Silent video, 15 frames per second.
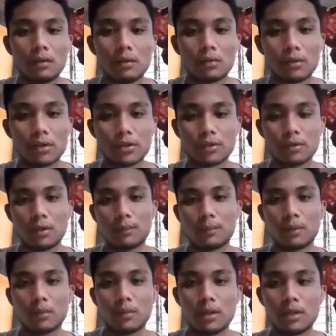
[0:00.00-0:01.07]
question
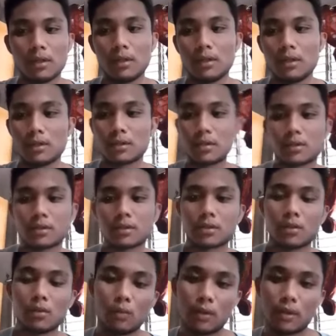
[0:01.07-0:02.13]
number 1 is,
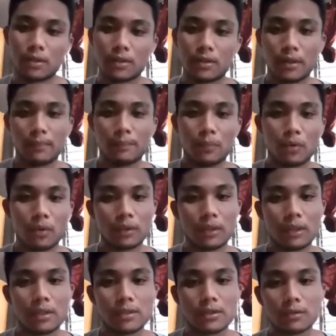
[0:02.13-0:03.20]
what is the
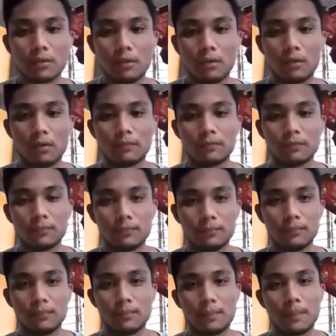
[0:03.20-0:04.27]
importance of
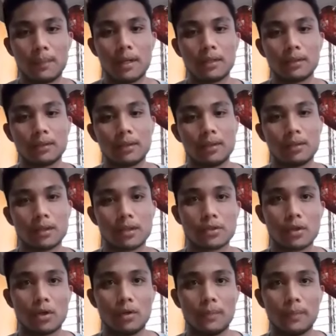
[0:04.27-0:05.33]
plant
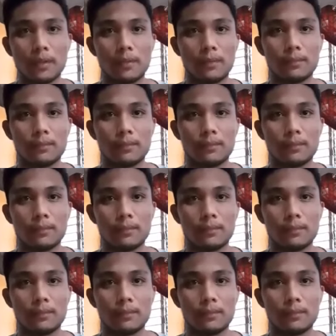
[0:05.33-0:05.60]
taxonomy?